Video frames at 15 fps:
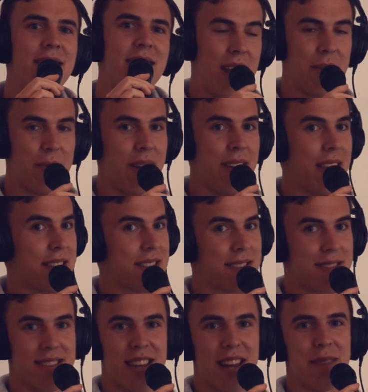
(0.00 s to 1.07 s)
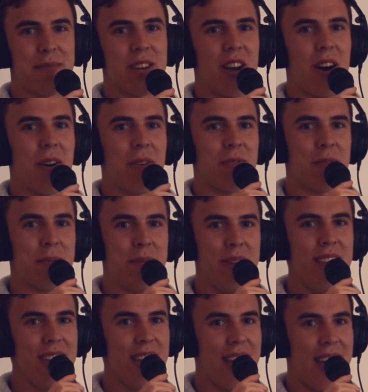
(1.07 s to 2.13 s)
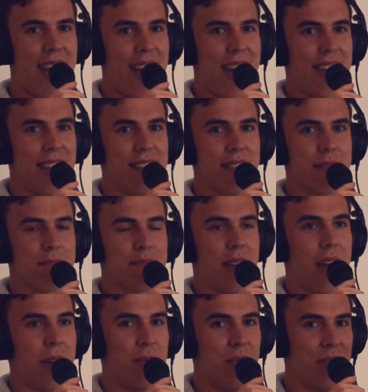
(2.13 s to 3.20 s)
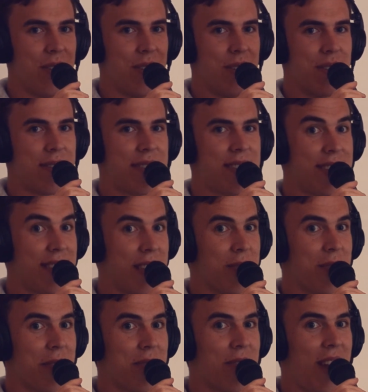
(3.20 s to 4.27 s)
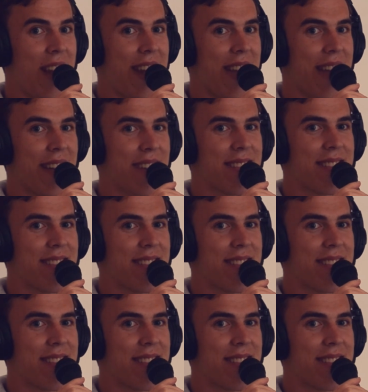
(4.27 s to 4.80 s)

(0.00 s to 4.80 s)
Anyway, that's going to be all from me, and I will see you on Friday.